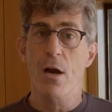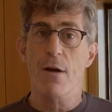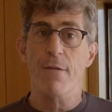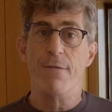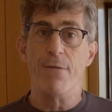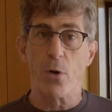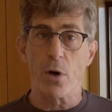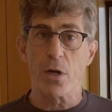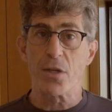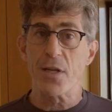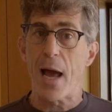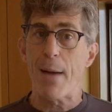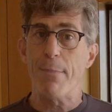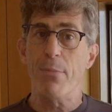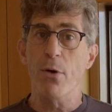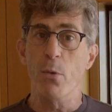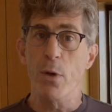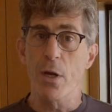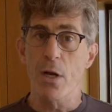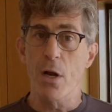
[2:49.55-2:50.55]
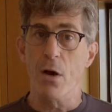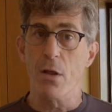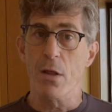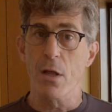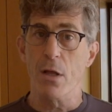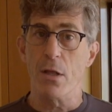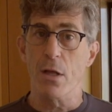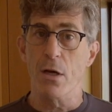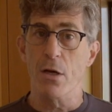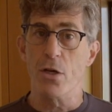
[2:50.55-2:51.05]
For example, we know
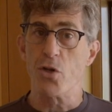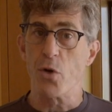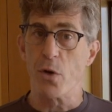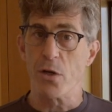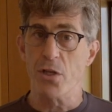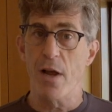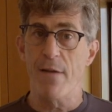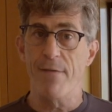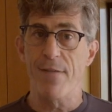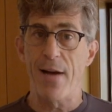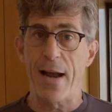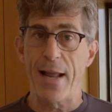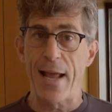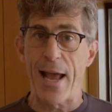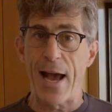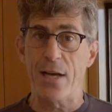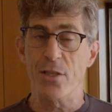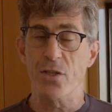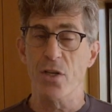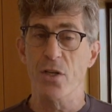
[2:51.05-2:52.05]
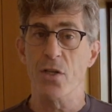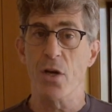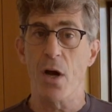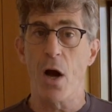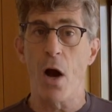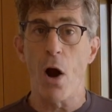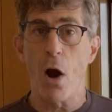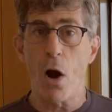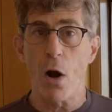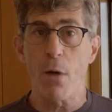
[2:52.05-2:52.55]
that the short chain fatty acids
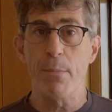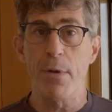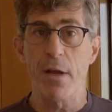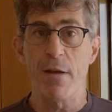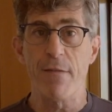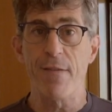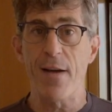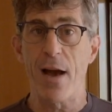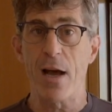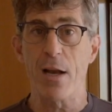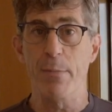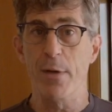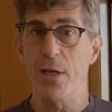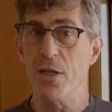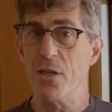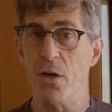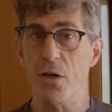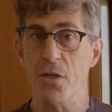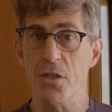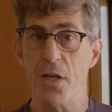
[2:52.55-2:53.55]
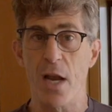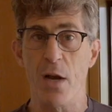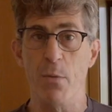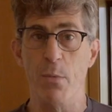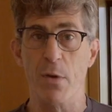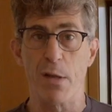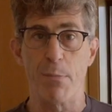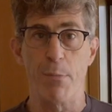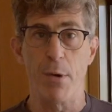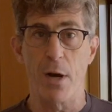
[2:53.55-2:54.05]
are being found to be associated
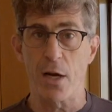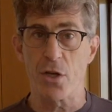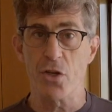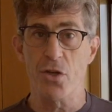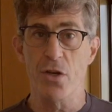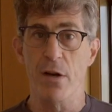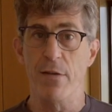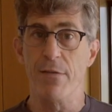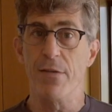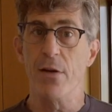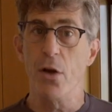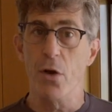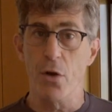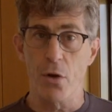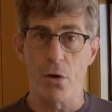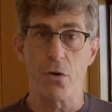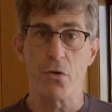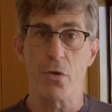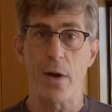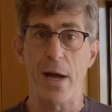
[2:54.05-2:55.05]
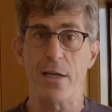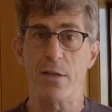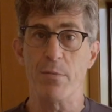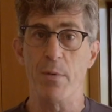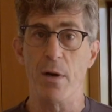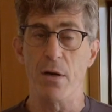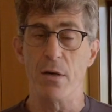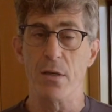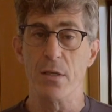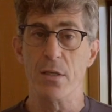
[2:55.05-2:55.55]
with the production of
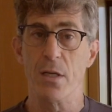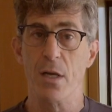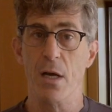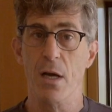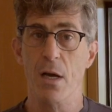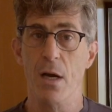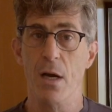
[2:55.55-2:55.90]
neurotransmitters.